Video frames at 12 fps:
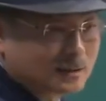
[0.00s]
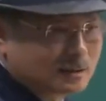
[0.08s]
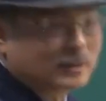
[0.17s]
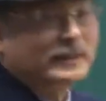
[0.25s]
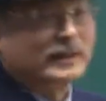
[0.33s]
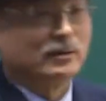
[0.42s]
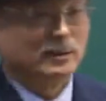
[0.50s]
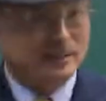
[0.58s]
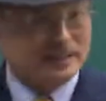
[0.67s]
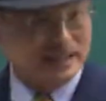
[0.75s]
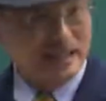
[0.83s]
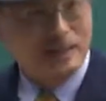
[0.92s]

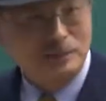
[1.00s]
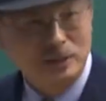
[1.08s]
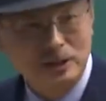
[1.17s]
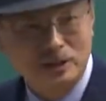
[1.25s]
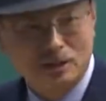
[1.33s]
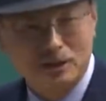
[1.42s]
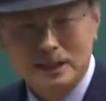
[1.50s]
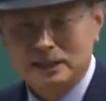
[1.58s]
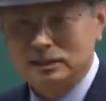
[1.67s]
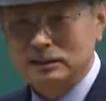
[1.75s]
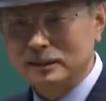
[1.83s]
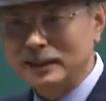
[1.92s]
Surprisingly, there are
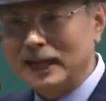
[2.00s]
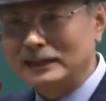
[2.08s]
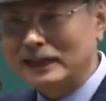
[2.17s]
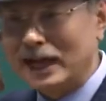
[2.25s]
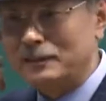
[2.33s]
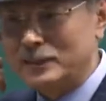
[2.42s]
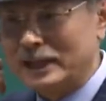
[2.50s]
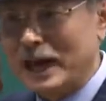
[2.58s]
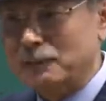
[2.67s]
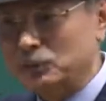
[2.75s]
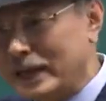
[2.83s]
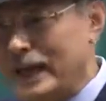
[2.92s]
some people who are
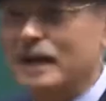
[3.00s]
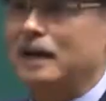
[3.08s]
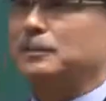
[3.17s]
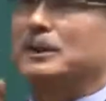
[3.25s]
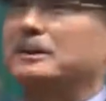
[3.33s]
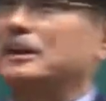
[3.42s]
natural-born